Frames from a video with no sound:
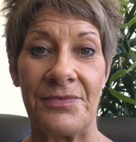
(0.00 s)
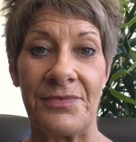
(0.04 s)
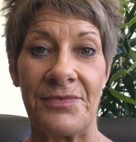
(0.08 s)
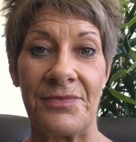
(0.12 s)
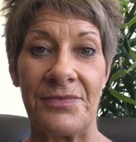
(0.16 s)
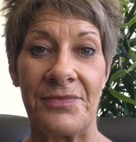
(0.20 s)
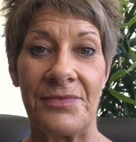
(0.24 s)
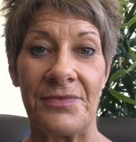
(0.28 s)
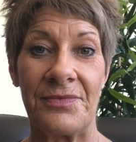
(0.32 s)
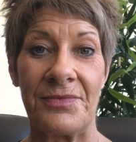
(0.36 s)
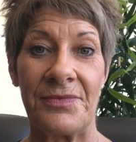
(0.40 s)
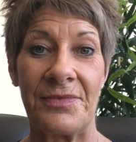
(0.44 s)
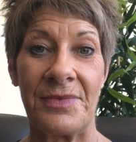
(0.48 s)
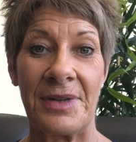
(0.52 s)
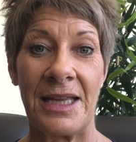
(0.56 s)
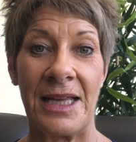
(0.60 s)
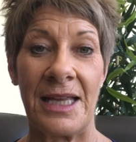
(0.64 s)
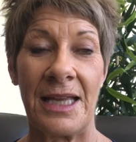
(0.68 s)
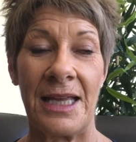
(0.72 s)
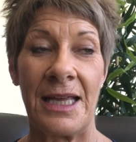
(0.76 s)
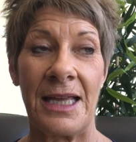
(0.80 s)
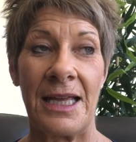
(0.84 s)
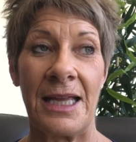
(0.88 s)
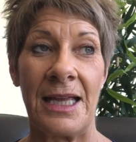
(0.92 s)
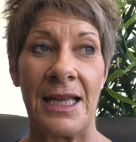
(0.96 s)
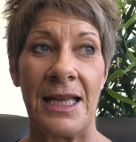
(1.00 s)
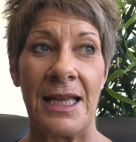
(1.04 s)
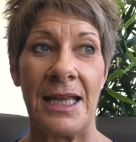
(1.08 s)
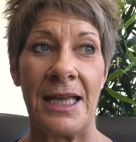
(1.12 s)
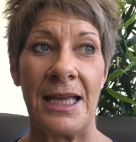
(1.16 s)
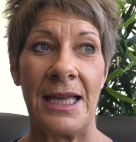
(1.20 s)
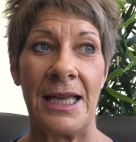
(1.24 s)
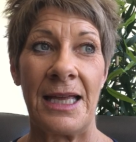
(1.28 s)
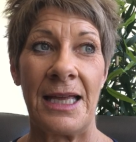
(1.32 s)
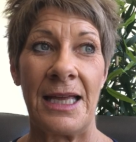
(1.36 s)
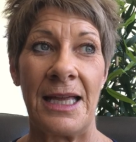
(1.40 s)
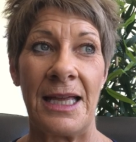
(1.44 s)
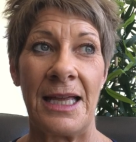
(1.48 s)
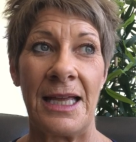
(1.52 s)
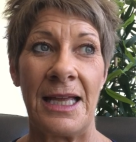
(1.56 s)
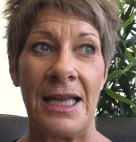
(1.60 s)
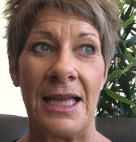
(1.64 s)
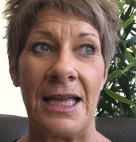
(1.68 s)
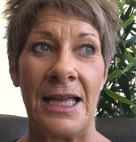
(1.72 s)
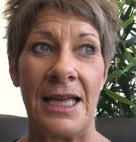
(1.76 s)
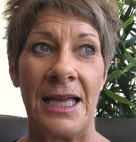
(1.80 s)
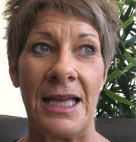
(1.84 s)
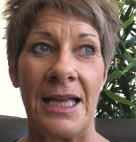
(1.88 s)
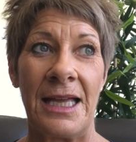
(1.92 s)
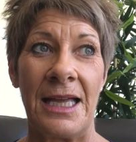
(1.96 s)

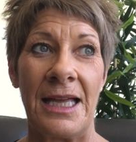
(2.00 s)
(silence)